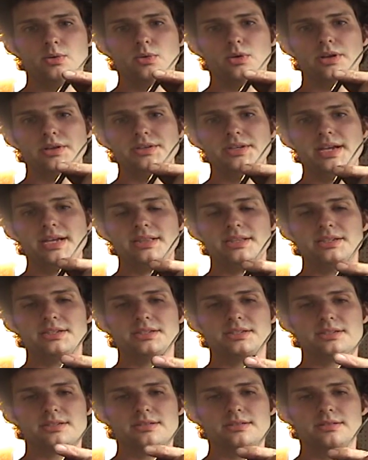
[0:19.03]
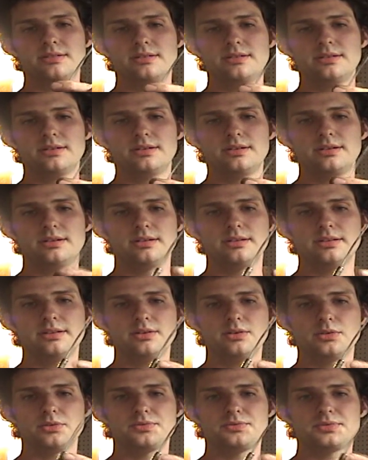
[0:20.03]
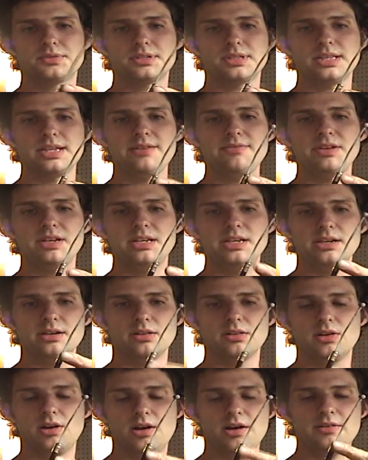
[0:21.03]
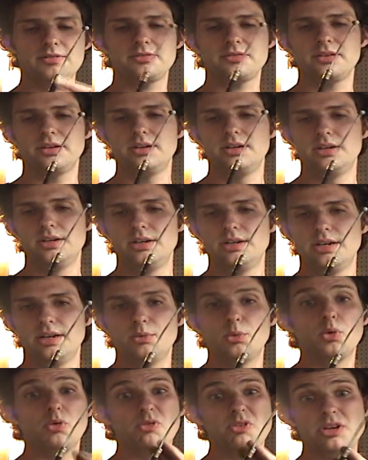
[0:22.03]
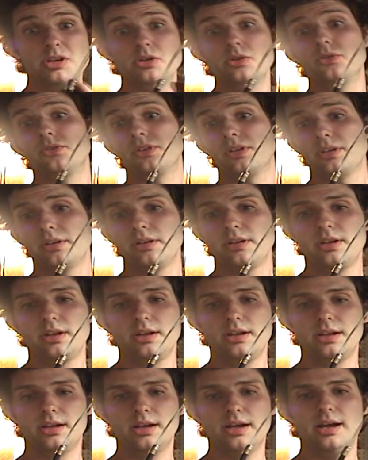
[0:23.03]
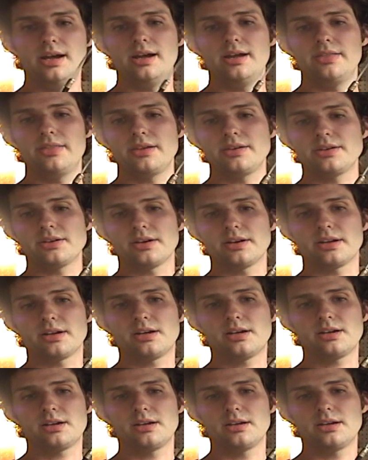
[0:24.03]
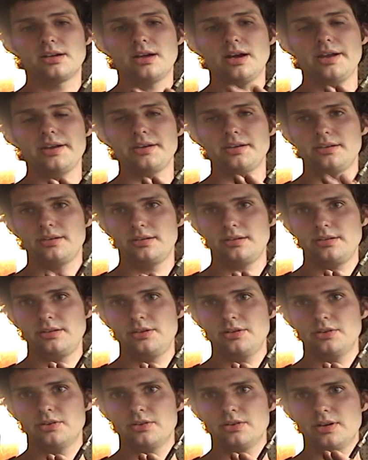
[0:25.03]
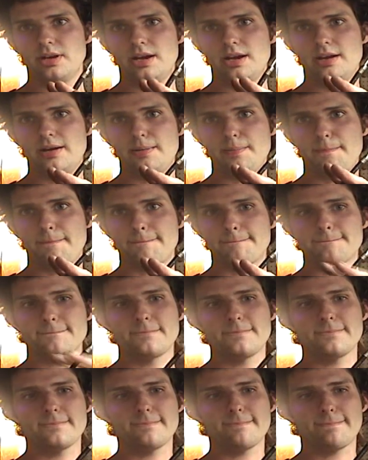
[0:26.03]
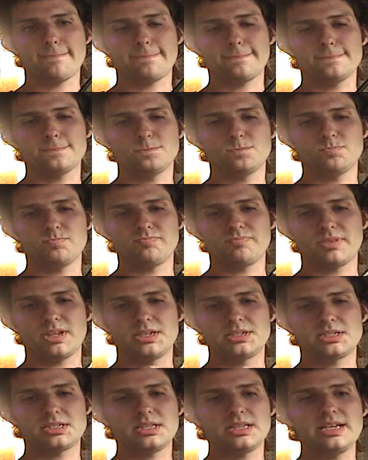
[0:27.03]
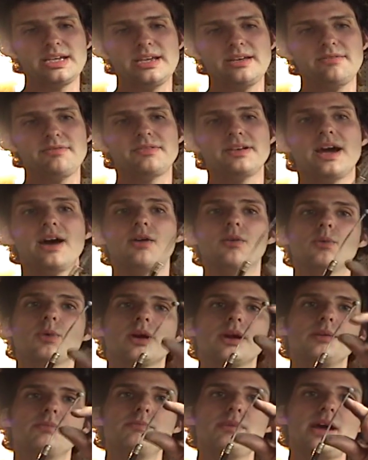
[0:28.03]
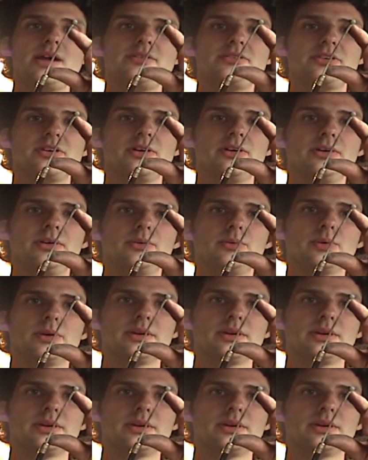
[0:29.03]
We're going to take this little sleevey deal off and we'll reuse it. Then you're going to cut your sleeve. Now we're going to measure.